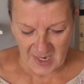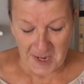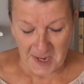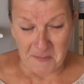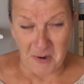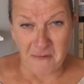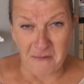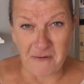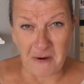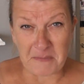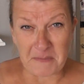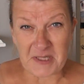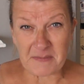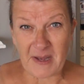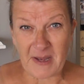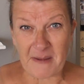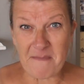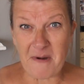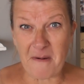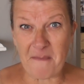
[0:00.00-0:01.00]
I'm off up to
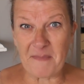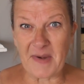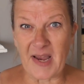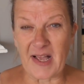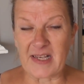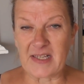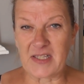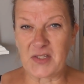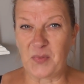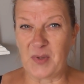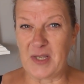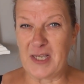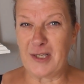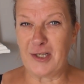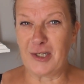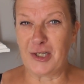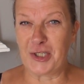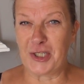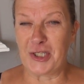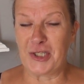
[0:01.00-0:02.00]
my mum next week
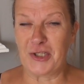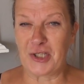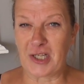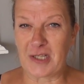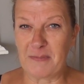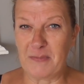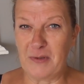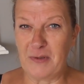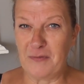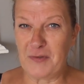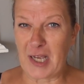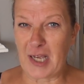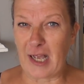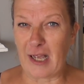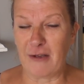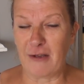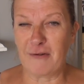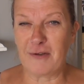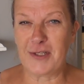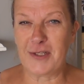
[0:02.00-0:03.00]
because she's just moved
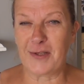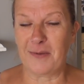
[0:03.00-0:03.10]
house.